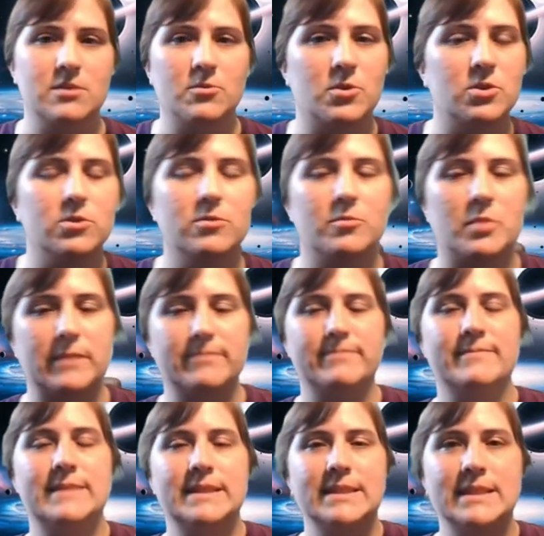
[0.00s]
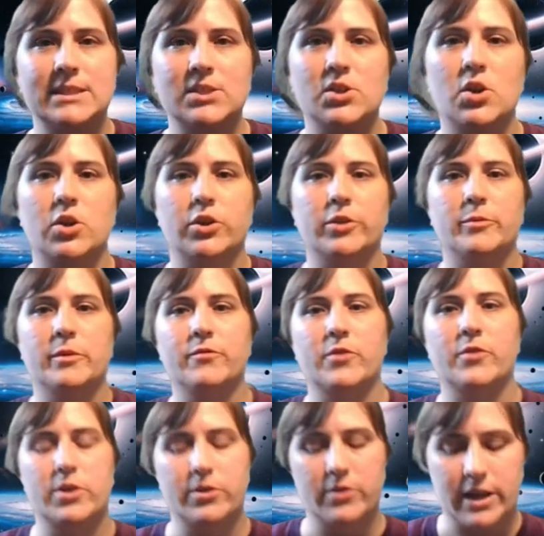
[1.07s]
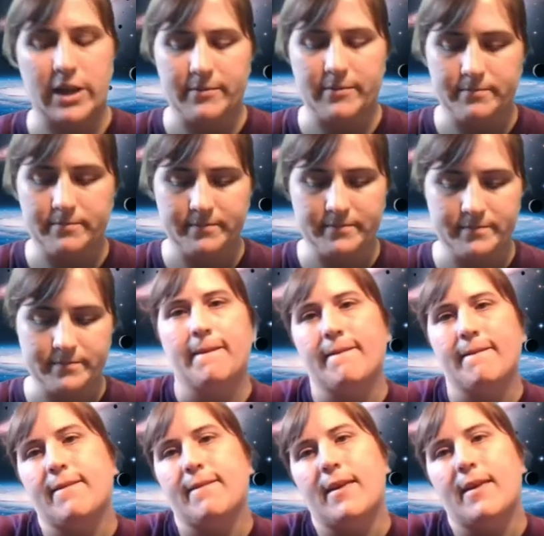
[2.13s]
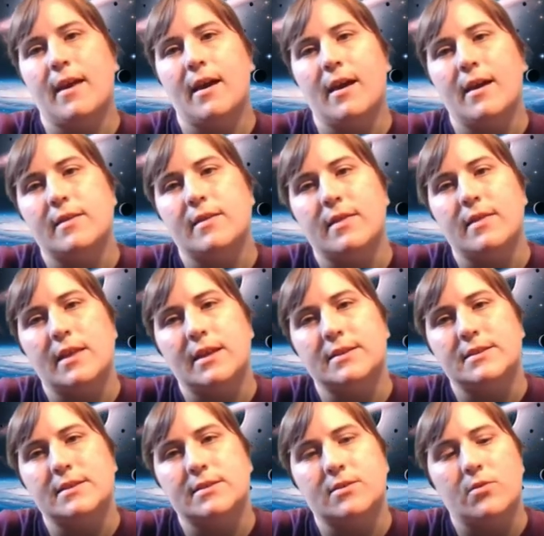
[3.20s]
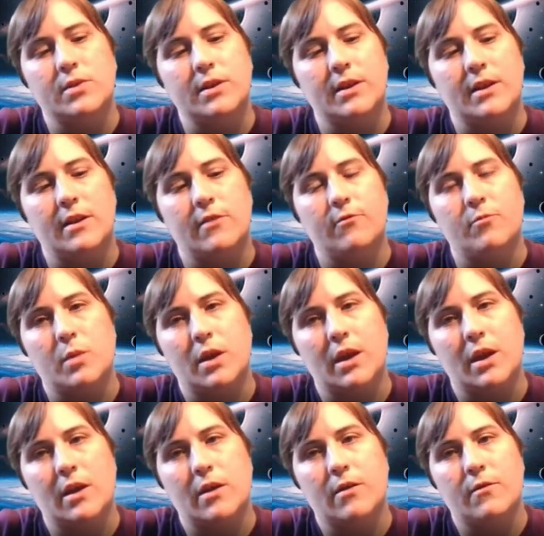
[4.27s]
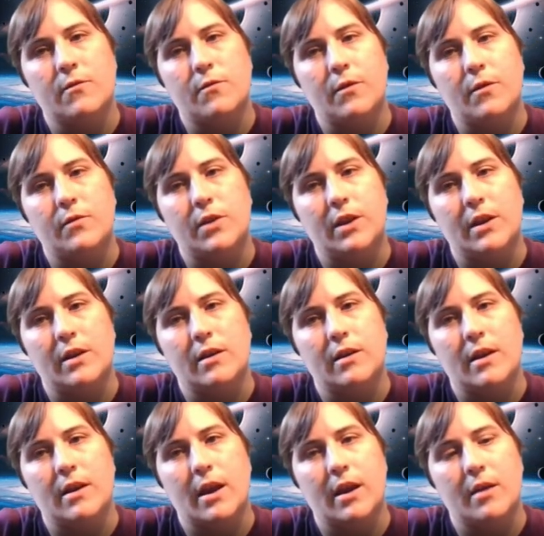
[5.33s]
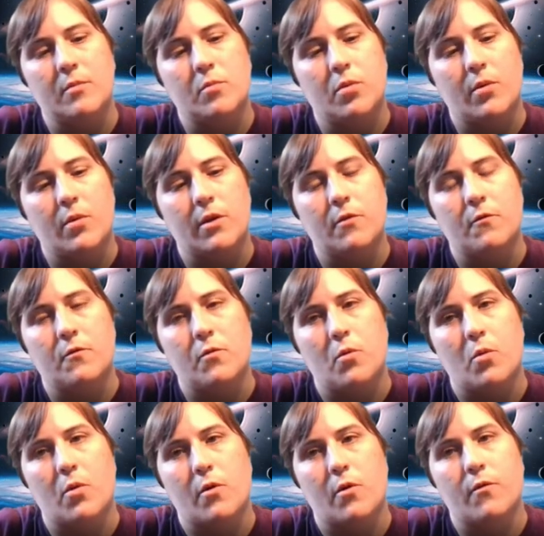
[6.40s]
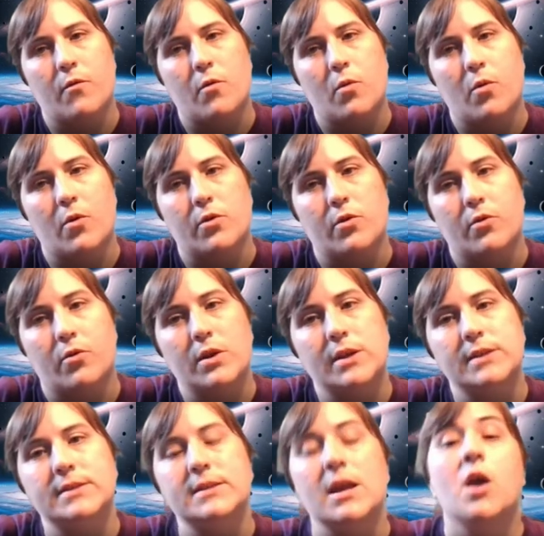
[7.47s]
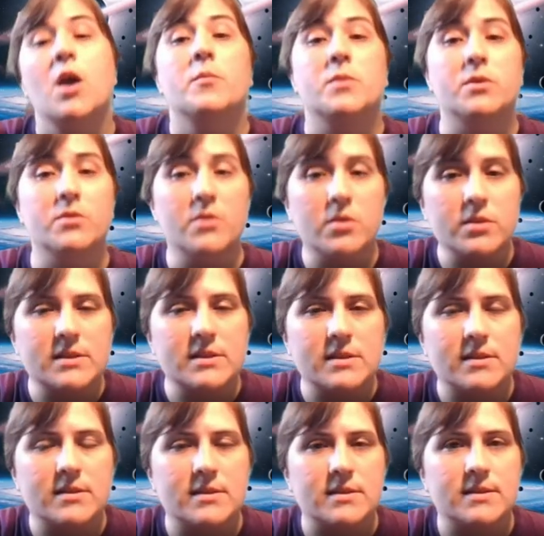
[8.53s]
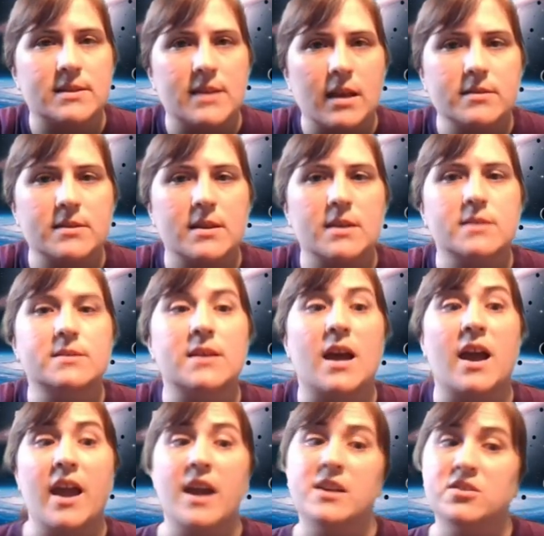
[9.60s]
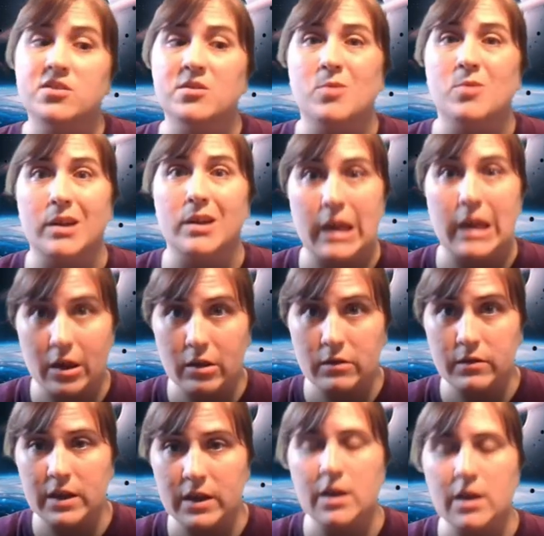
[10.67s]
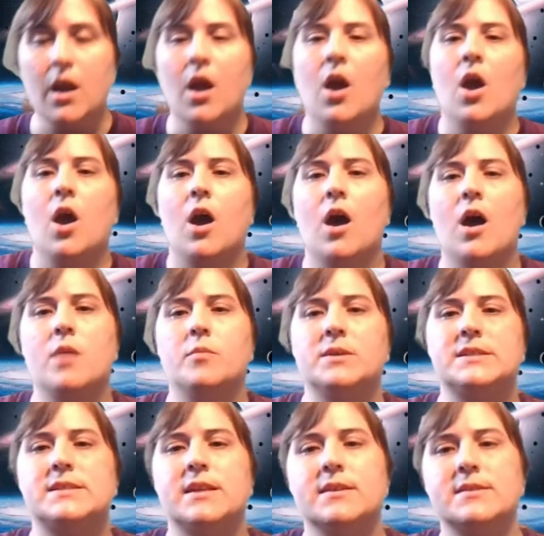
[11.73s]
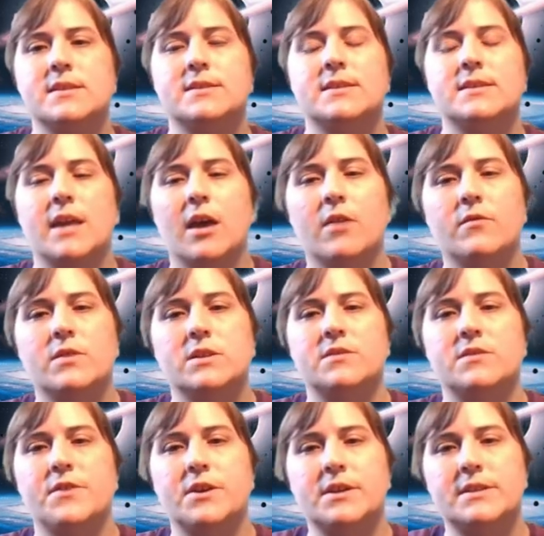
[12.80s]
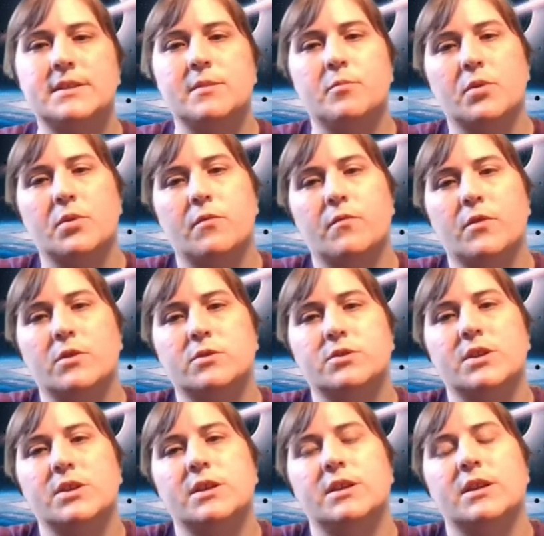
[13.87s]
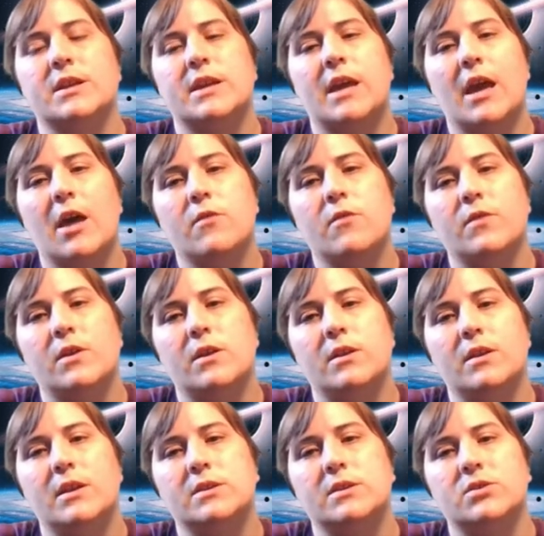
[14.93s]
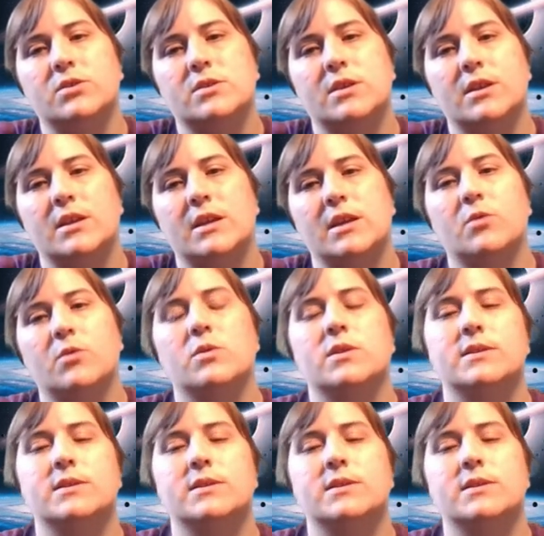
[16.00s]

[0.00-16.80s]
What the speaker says: the world, but that's an argument for another day. This is going to give me 59.44 degrees. You'll notice this is in Celsius. I actually want Kelvin, but Celsius to Kelvin is a very simple conversion. Kelvin is just going to equal the